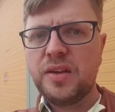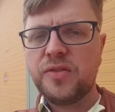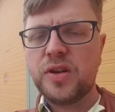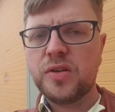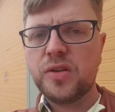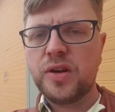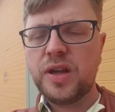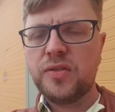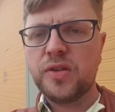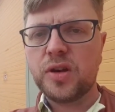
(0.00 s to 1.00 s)
if you're
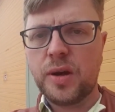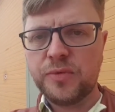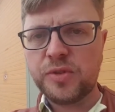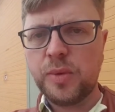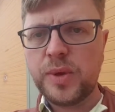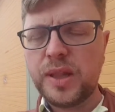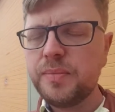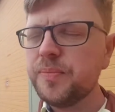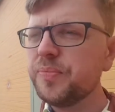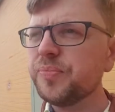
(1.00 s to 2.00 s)
comfortable with it.
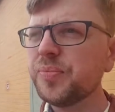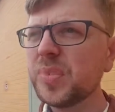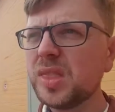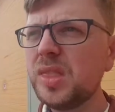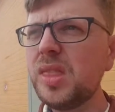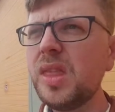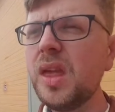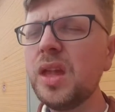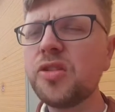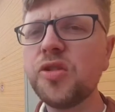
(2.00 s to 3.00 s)

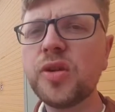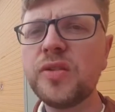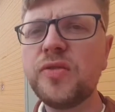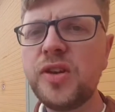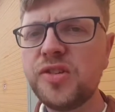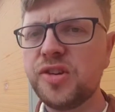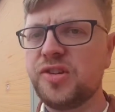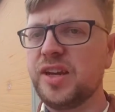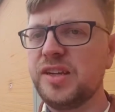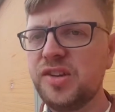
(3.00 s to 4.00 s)
To convince your
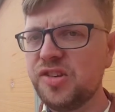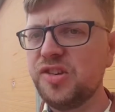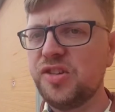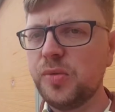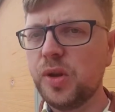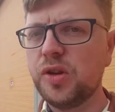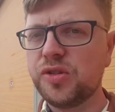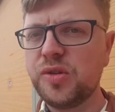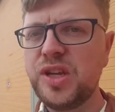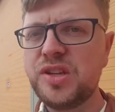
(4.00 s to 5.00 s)
technicians, you will
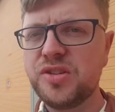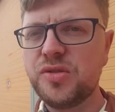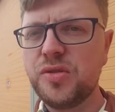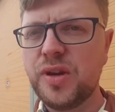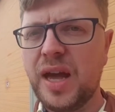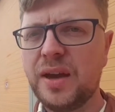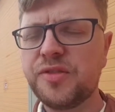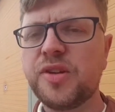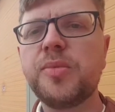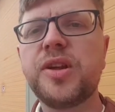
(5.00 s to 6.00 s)
also need to
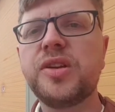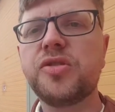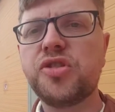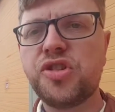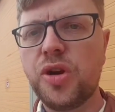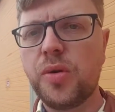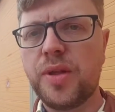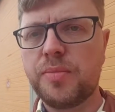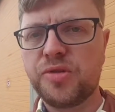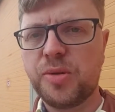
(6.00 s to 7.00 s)
have something to show
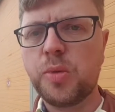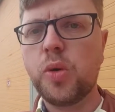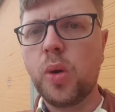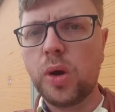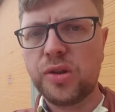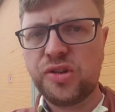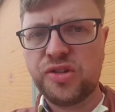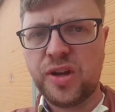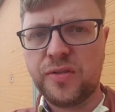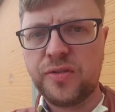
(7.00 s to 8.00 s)
them, some quality
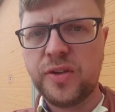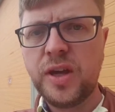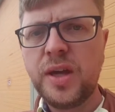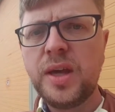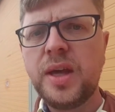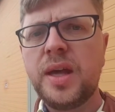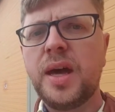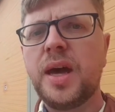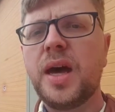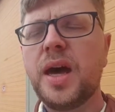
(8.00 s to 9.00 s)
stuff.
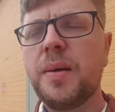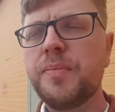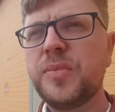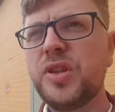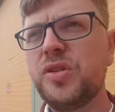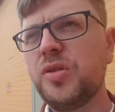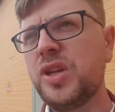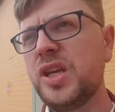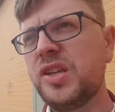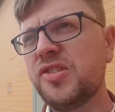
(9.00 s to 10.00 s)
You
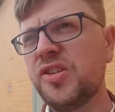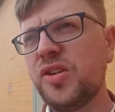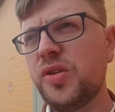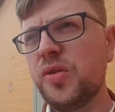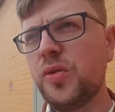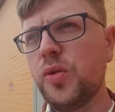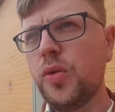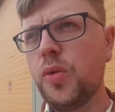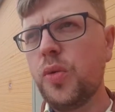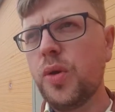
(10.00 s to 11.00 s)
need
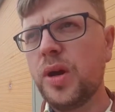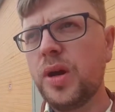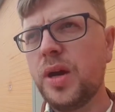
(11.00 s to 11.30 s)
to